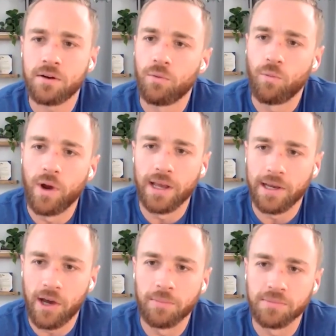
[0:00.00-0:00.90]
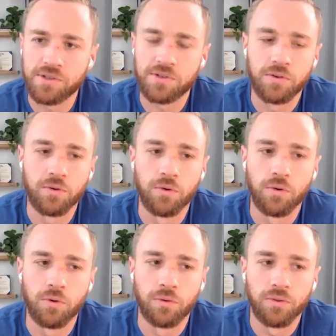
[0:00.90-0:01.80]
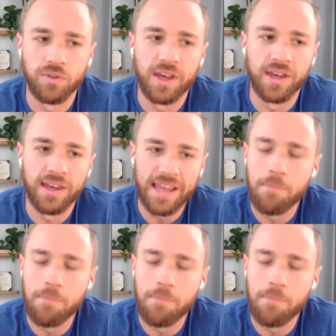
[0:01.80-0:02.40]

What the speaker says: when it comes to the